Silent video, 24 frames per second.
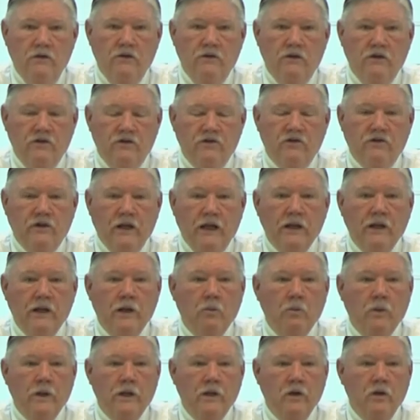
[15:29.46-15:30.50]
this thing
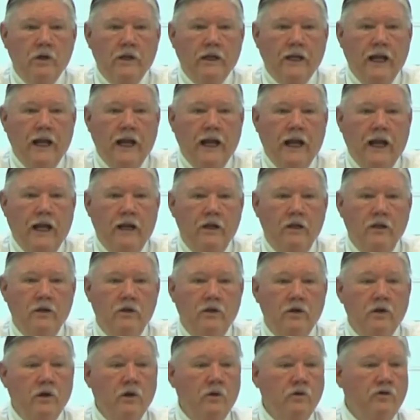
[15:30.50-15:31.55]
that we look at.
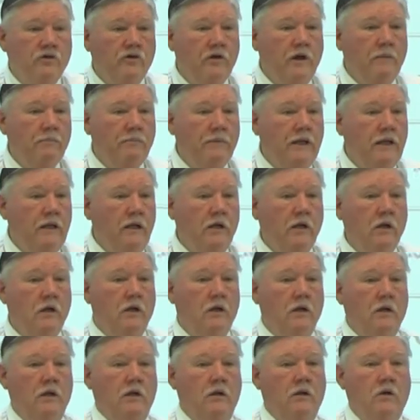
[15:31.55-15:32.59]
You know something?
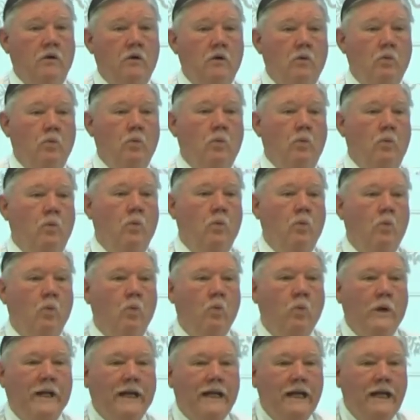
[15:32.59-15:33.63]

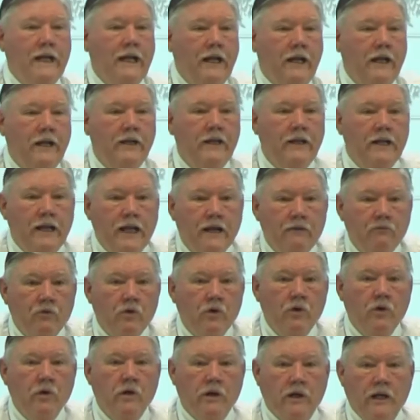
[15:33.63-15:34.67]
We
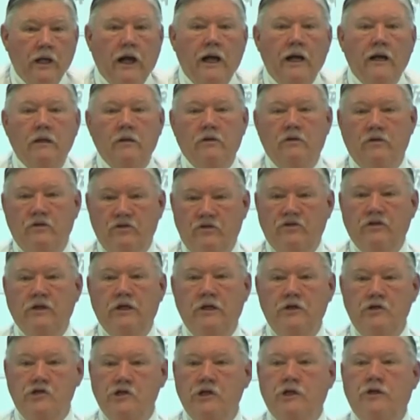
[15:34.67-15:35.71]
never got to
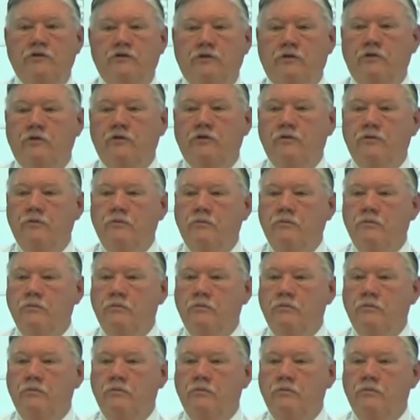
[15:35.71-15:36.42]
see Jesus